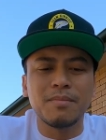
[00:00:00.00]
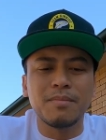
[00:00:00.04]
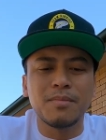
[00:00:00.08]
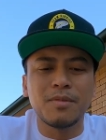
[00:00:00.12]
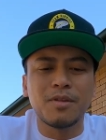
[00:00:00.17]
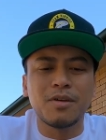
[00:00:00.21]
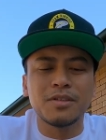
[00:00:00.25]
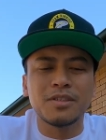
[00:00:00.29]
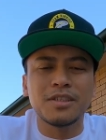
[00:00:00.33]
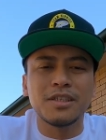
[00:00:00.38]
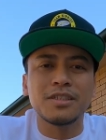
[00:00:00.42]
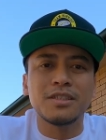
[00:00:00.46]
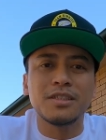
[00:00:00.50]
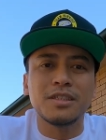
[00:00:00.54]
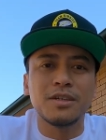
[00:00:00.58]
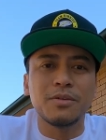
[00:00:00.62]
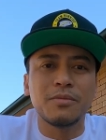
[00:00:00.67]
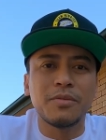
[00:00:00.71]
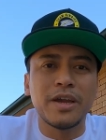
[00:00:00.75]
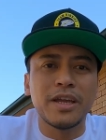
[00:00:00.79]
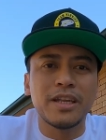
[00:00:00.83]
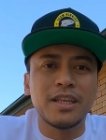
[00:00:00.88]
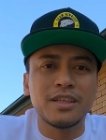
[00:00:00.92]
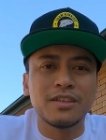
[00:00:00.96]
not just the
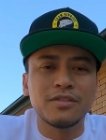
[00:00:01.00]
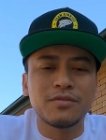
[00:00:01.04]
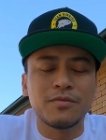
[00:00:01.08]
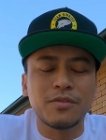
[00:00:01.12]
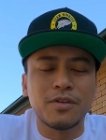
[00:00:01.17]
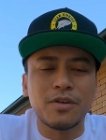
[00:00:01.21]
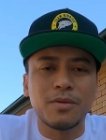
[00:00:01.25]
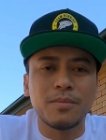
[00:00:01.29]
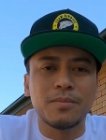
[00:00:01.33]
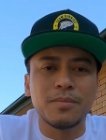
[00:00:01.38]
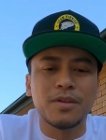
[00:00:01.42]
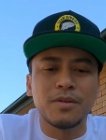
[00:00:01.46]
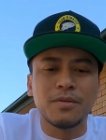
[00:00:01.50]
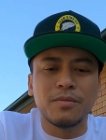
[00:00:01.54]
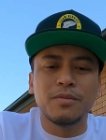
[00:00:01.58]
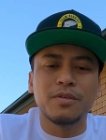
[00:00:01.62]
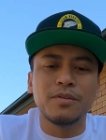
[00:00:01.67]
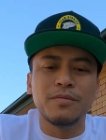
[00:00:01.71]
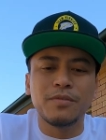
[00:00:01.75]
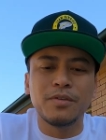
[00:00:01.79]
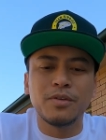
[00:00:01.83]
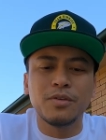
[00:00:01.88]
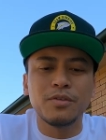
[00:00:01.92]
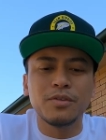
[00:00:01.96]
ratings from the
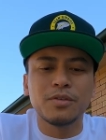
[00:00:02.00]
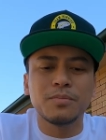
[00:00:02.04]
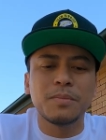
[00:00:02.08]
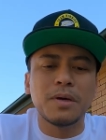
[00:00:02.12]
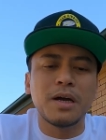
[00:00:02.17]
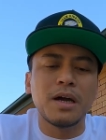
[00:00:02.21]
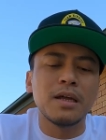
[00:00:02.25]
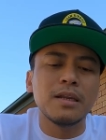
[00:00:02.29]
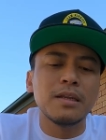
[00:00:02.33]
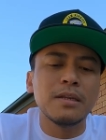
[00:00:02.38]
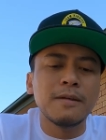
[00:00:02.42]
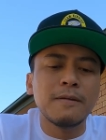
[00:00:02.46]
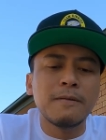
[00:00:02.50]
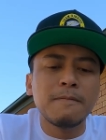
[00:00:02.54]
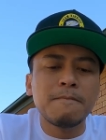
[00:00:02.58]
reviews but